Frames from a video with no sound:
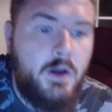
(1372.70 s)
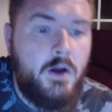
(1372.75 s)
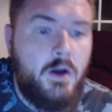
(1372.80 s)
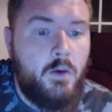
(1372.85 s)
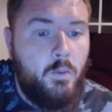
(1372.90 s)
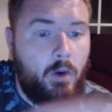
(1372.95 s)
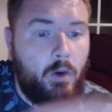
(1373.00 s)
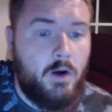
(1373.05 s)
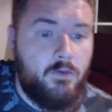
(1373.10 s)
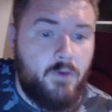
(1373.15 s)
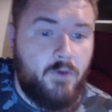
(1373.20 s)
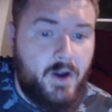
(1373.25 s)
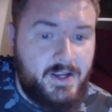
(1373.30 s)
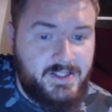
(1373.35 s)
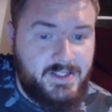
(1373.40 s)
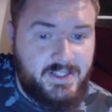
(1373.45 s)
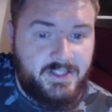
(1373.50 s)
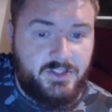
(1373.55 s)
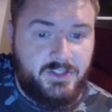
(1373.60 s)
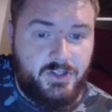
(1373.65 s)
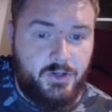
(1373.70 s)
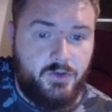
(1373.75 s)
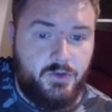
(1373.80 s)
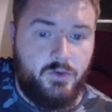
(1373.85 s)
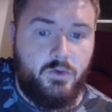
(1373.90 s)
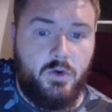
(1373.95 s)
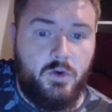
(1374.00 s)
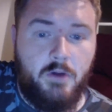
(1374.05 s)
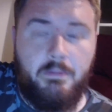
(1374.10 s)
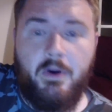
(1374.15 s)
While rising
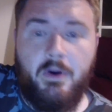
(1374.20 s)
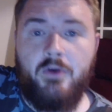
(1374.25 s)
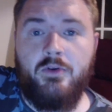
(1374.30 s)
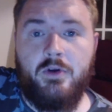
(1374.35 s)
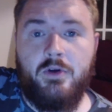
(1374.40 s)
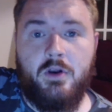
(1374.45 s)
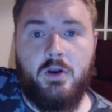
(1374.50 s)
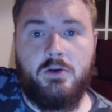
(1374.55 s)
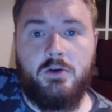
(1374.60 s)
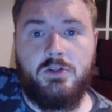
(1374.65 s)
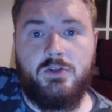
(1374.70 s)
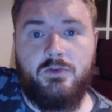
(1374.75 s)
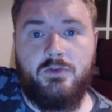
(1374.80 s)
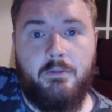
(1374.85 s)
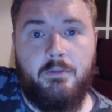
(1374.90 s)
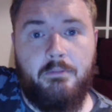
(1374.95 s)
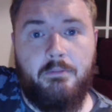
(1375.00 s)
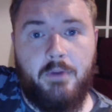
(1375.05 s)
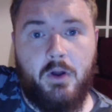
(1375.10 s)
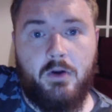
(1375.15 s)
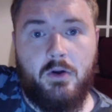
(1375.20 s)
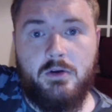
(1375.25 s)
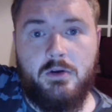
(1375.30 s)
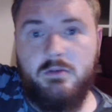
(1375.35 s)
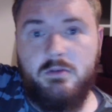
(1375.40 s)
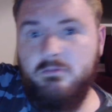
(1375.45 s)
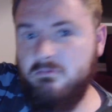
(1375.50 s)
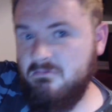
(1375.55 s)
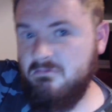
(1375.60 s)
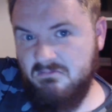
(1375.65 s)
2, opponent closer on
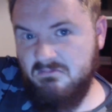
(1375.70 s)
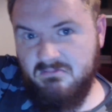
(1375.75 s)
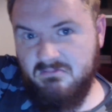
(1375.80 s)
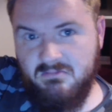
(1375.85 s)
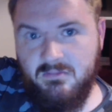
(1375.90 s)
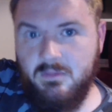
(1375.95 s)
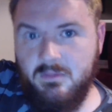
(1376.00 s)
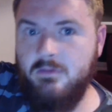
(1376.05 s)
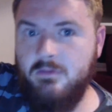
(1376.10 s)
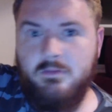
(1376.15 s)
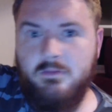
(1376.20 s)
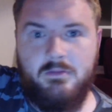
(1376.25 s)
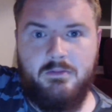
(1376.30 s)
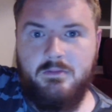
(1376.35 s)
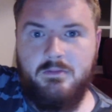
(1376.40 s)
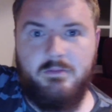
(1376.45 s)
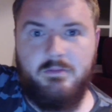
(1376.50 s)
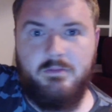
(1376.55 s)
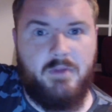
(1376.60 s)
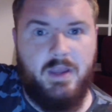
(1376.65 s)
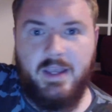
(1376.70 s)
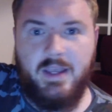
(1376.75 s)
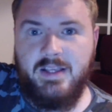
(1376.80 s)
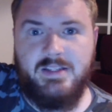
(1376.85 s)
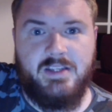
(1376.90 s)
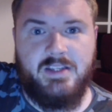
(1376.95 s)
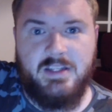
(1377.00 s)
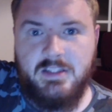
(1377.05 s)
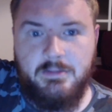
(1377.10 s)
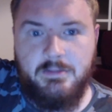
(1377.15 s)
block.
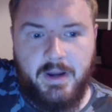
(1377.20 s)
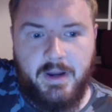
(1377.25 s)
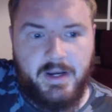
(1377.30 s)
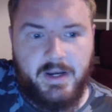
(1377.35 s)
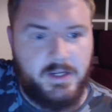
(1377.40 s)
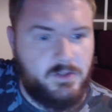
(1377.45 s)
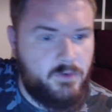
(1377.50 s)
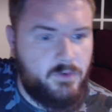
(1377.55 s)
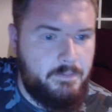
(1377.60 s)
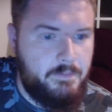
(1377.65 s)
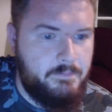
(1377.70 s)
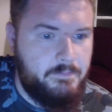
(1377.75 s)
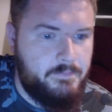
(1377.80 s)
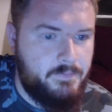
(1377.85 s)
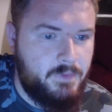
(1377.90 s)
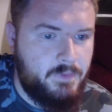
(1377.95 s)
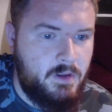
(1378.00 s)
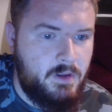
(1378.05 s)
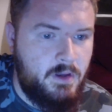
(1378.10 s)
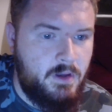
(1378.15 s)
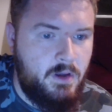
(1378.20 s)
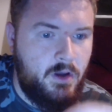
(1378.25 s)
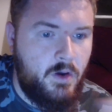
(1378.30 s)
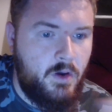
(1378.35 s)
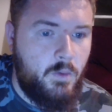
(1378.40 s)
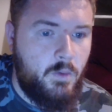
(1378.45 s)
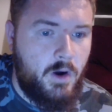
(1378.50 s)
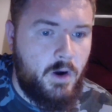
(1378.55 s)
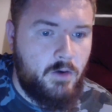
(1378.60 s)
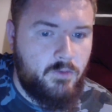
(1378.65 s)
Easier to punish, right?
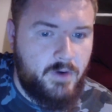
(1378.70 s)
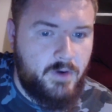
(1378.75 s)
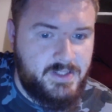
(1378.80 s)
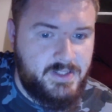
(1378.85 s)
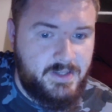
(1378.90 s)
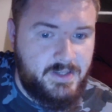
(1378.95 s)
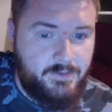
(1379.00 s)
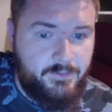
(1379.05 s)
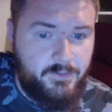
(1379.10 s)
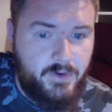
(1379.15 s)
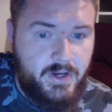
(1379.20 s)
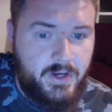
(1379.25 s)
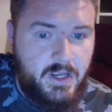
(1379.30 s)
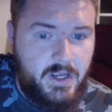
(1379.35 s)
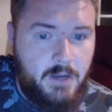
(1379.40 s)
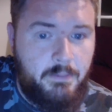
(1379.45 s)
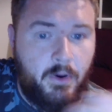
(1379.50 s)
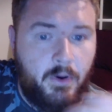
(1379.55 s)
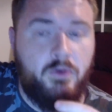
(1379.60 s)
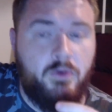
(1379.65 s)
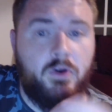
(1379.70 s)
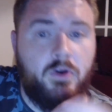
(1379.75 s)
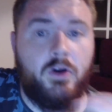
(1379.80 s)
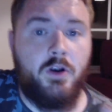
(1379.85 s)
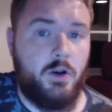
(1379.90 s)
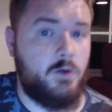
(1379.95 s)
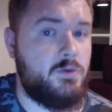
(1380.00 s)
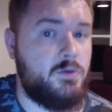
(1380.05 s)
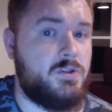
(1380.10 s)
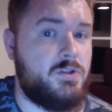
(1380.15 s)
While rising 3, opponent
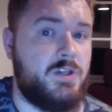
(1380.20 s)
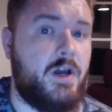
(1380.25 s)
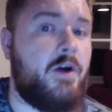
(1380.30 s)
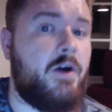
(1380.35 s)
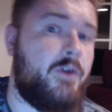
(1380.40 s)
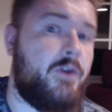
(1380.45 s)
closer on